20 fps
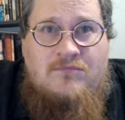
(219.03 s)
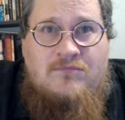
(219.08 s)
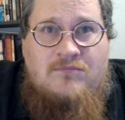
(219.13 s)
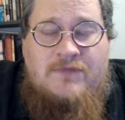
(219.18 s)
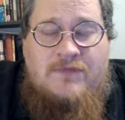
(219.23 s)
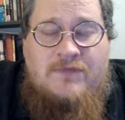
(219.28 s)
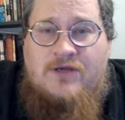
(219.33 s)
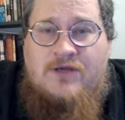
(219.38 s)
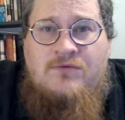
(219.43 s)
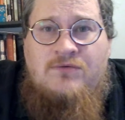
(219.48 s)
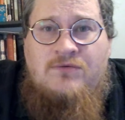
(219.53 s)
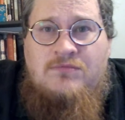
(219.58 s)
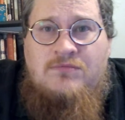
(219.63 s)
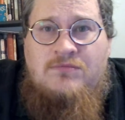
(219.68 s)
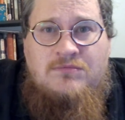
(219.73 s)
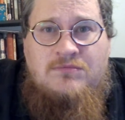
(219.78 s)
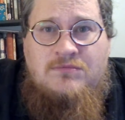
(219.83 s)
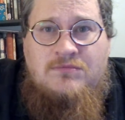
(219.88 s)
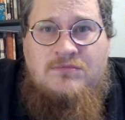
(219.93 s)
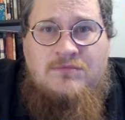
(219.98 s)
No,
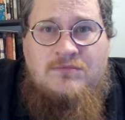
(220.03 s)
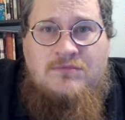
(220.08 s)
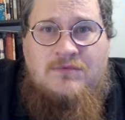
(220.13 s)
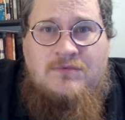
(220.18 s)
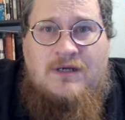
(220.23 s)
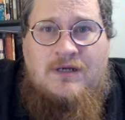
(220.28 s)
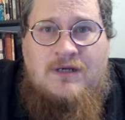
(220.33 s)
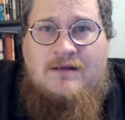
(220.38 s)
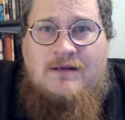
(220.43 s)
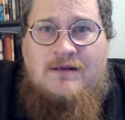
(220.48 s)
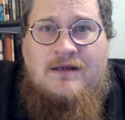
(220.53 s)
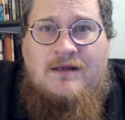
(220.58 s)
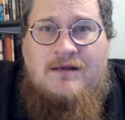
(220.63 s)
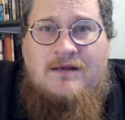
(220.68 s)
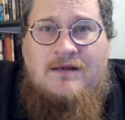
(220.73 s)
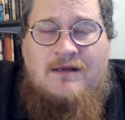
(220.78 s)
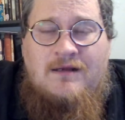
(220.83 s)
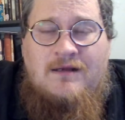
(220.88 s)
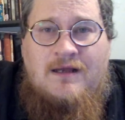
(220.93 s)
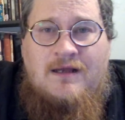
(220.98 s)
I,
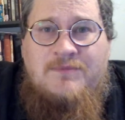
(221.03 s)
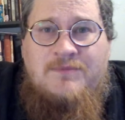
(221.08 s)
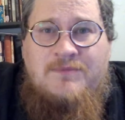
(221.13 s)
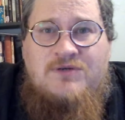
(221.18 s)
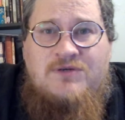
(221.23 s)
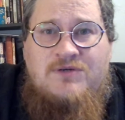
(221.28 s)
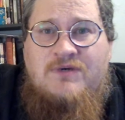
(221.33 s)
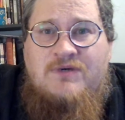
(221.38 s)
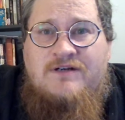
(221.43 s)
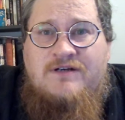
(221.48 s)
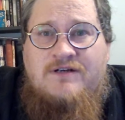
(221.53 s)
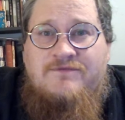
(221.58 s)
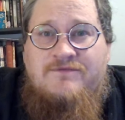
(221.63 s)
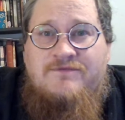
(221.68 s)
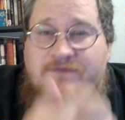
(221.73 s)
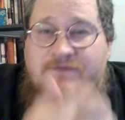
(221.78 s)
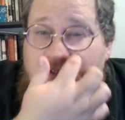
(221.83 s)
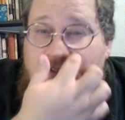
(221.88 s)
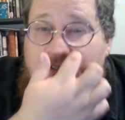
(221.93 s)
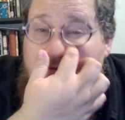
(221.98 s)
I'm unaware of
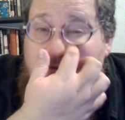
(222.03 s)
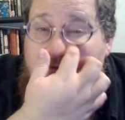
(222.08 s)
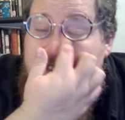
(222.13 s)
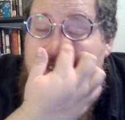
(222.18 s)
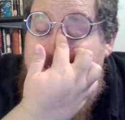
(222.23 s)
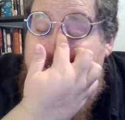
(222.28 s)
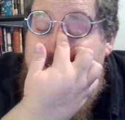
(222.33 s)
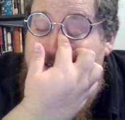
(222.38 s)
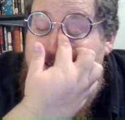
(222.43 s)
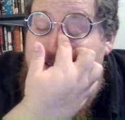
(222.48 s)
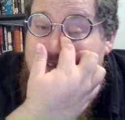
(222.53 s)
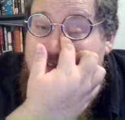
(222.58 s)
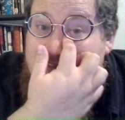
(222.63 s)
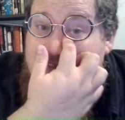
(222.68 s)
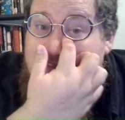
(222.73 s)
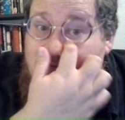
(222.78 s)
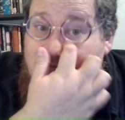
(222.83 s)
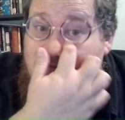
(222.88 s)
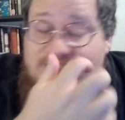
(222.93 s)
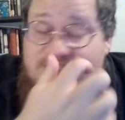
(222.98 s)
the new
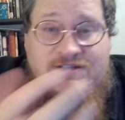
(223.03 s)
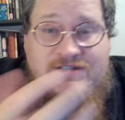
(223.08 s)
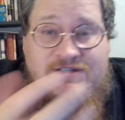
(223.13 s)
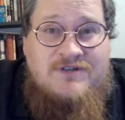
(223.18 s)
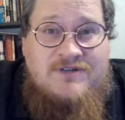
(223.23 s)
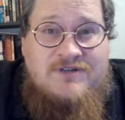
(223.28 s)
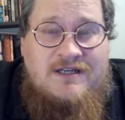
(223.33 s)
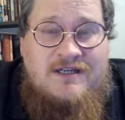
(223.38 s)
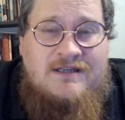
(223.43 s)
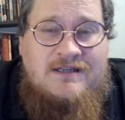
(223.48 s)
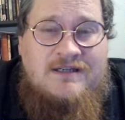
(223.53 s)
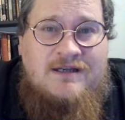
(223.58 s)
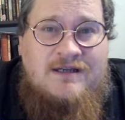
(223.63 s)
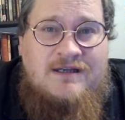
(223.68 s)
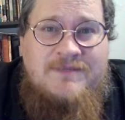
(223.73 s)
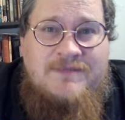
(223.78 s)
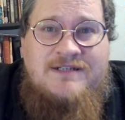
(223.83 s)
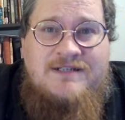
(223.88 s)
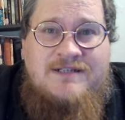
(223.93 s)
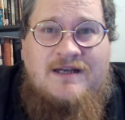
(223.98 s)
research, which is okay. I
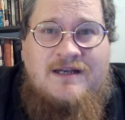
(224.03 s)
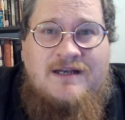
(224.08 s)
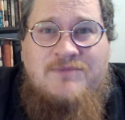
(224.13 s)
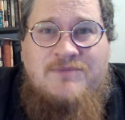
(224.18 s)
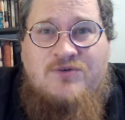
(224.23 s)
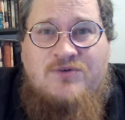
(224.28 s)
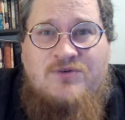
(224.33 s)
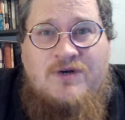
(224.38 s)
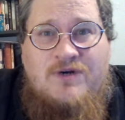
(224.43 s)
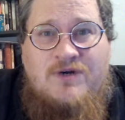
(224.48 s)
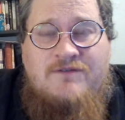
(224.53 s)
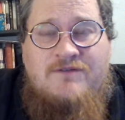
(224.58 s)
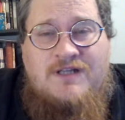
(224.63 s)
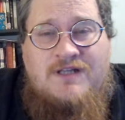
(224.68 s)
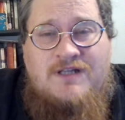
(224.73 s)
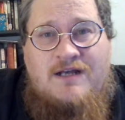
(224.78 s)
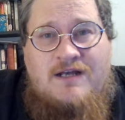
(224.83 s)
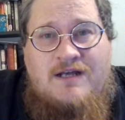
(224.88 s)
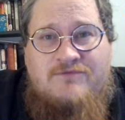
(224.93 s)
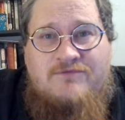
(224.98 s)
mean, I'm unaware of a
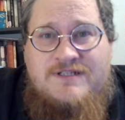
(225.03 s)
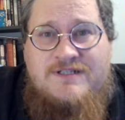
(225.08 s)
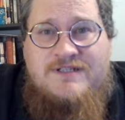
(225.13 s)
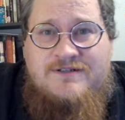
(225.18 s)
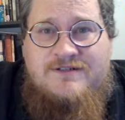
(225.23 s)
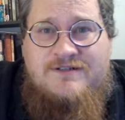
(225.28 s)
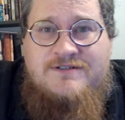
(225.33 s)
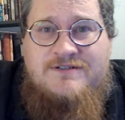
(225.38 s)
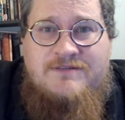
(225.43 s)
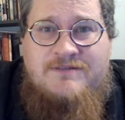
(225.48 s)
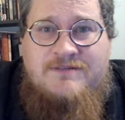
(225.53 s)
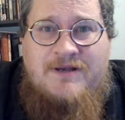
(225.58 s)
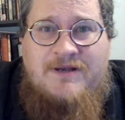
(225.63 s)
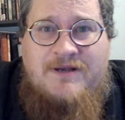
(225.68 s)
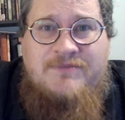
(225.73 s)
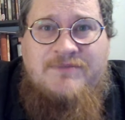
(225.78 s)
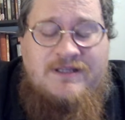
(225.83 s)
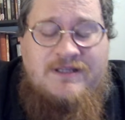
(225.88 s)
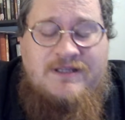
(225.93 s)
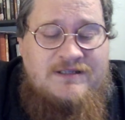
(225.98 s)
lot of research
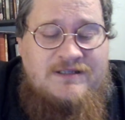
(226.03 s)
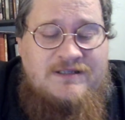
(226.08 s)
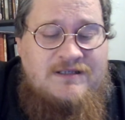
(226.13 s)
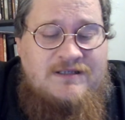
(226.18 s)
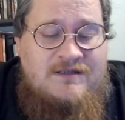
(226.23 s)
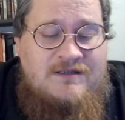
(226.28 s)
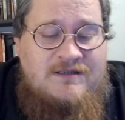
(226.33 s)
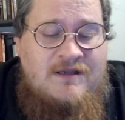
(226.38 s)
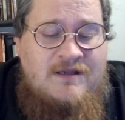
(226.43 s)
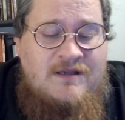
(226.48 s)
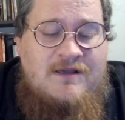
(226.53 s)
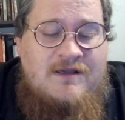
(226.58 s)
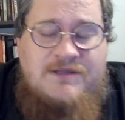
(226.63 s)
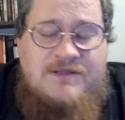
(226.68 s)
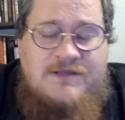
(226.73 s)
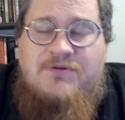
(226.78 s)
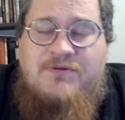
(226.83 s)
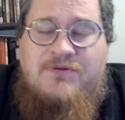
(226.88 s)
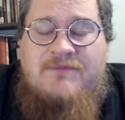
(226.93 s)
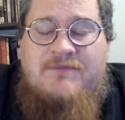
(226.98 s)
about Billy the Kid.
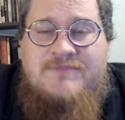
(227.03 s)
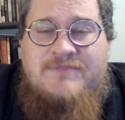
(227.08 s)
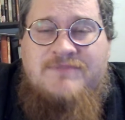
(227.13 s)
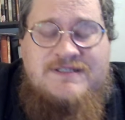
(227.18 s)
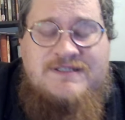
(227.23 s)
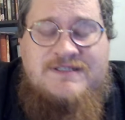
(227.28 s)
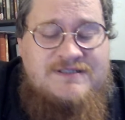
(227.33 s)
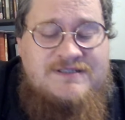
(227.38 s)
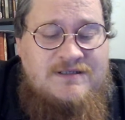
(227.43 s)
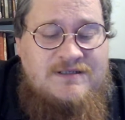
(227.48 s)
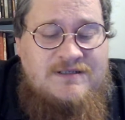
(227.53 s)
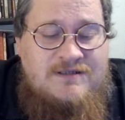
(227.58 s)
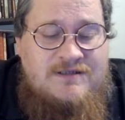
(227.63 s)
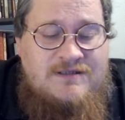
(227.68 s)
The problem is